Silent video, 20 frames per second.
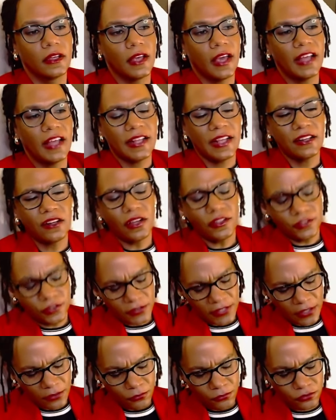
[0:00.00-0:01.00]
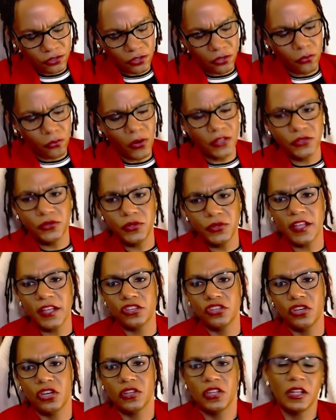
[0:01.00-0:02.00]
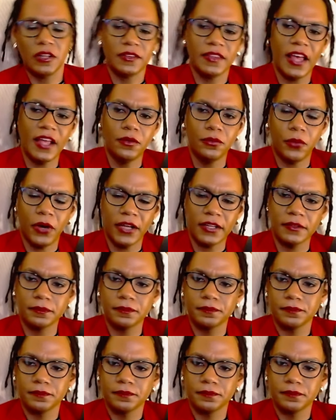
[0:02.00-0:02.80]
And also, like, so what? You get good, and then what?